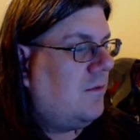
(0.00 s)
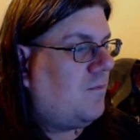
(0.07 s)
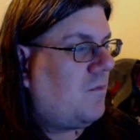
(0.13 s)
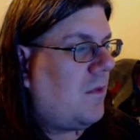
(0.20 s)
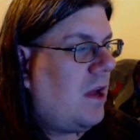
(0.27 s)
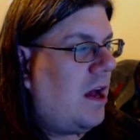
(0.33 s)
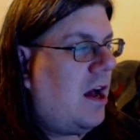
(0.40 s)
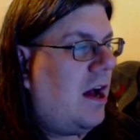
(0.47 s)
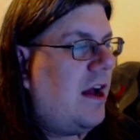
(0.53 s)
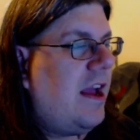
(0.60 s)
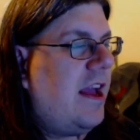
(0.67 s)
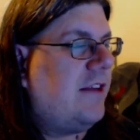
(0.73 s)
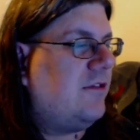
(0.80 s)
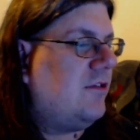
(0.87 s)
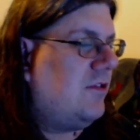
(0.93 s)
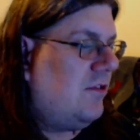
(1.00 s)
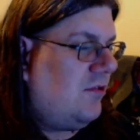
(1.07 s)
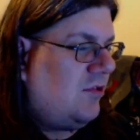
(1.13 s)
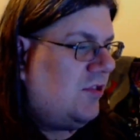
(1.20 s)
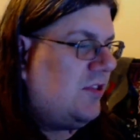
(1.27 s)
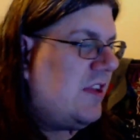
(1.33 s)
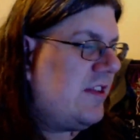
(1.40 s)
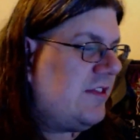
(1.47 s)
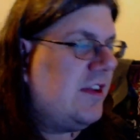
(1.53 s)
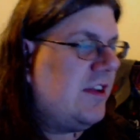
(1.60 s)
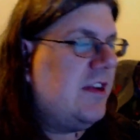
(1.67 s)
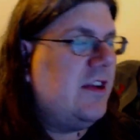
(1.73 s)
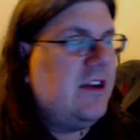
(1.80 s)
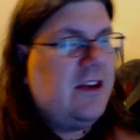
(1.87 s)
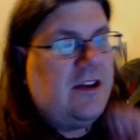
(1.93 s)
And she says,
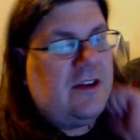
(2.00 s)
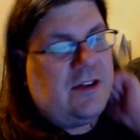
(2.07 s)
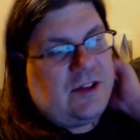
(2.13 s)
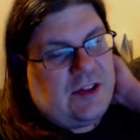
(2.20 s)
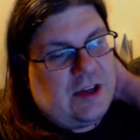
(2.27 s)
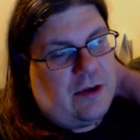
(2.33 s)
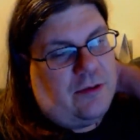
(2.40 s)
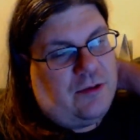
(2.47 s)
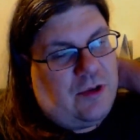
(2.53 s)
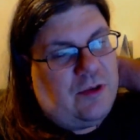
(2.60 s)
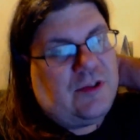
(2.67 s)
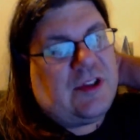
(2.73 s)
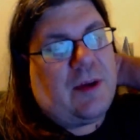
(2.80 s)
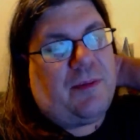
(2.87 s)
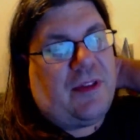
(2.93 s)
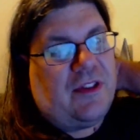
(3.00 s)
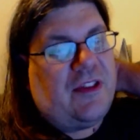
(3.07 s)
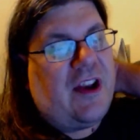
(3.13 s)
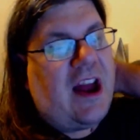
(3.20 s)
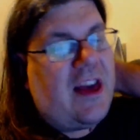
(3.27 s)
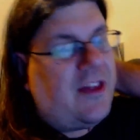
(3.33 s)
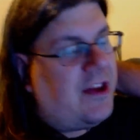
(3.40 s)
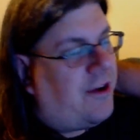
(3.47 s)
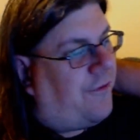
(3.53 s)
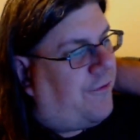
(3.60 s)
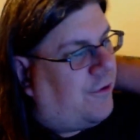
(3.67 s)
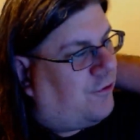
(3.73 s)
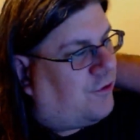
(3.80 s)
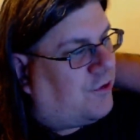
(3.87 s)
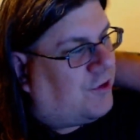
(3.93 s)
so do something today that your
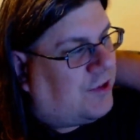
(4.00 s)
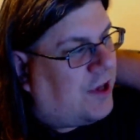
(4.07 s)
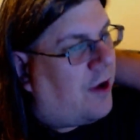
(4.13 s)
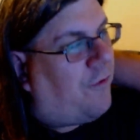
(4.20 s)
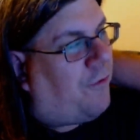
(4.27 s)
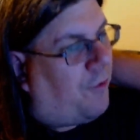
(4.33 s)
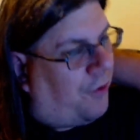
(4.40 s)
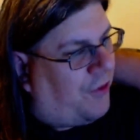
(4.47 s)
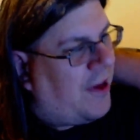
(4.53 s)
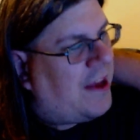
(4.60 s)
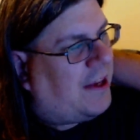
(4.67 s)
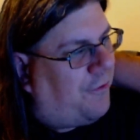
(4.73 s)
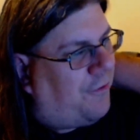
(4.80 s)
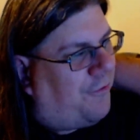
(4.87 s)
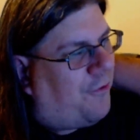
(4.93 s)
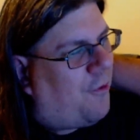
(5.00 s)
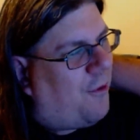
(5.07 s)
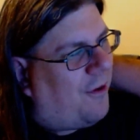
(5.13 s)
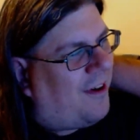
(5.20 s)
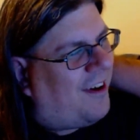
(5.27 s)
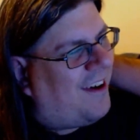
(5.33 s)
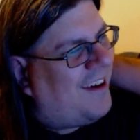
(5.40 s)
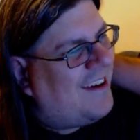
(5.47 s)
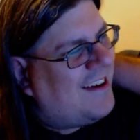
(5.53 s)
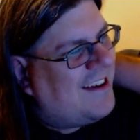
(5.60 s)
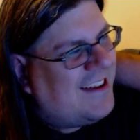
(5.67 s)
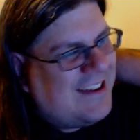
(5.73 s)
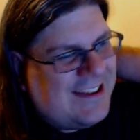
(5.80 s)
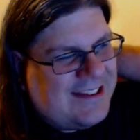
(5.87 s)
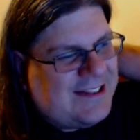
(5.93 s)
future self will thank you for.
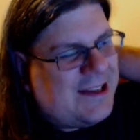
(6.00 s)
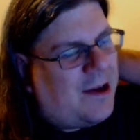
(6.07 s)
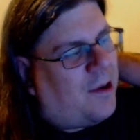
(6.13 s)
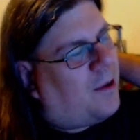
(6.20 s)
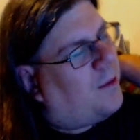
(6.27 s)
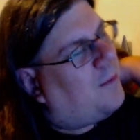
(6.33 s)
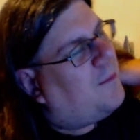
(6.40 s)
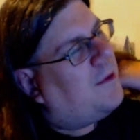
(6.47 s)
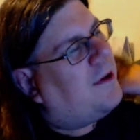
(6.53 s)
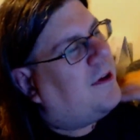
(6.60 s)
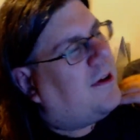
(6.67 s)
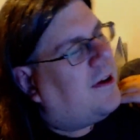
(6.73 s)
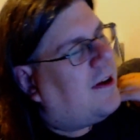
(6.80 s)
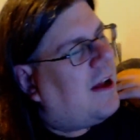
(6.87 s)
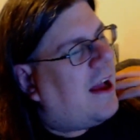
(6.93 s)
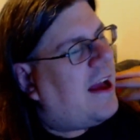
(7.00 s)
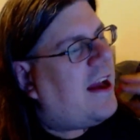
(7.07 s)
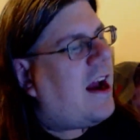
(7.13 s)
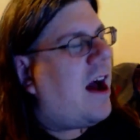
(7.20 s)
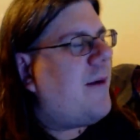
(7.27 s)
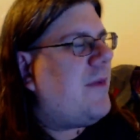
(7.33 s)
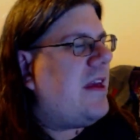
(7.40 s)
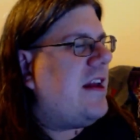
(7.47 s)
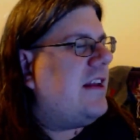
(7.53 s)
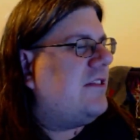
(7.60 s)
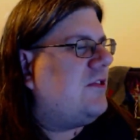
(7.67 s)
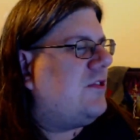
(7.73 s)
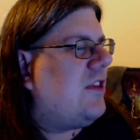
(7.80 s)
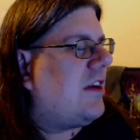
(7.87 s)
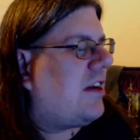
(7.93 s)
So, and I mean,
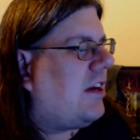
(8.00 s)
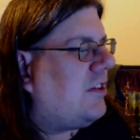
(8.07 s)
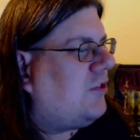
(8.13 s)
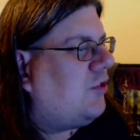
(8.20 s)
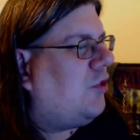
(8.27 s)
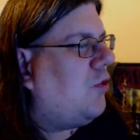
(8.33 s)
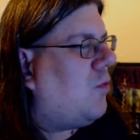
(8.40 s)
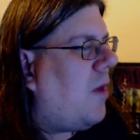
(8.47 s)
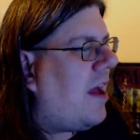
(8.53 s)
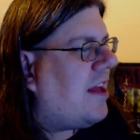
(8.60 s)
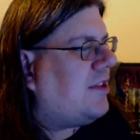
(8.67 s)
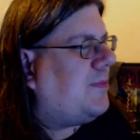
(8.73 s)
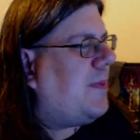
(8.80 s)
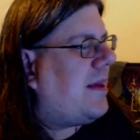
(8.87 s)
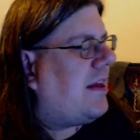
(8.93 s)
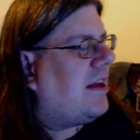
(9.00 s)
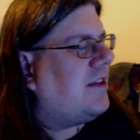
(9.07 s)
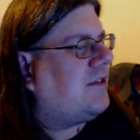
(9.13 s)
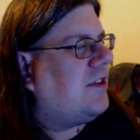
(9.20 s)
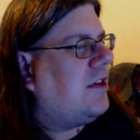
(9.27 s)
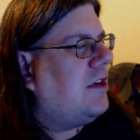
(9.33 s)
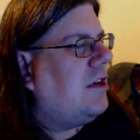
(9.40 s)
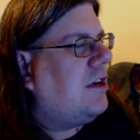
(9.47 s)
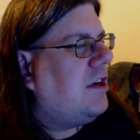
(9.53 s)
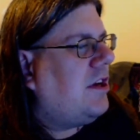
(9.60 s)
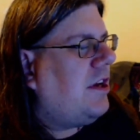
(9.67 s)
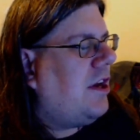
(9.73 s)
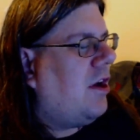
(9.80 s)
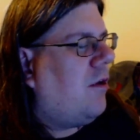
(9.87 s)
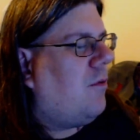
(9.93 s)
that cuts two ways, because,
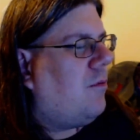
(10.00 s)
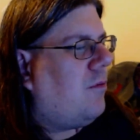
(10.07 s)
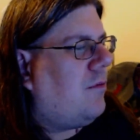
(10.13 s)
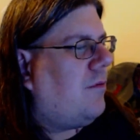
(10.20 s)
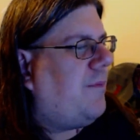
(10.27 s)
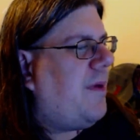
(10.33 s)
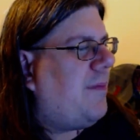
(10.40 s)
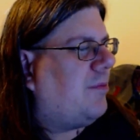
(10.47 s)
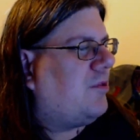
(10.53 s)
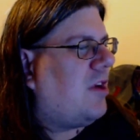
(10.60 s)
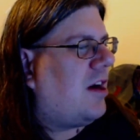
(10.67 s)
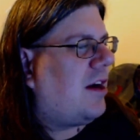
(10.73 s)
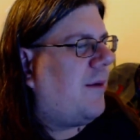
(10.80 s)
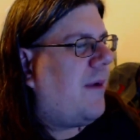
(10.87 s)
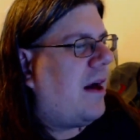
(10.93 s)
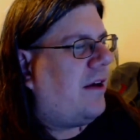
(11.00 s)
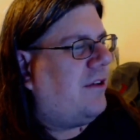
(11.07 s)
people talk about,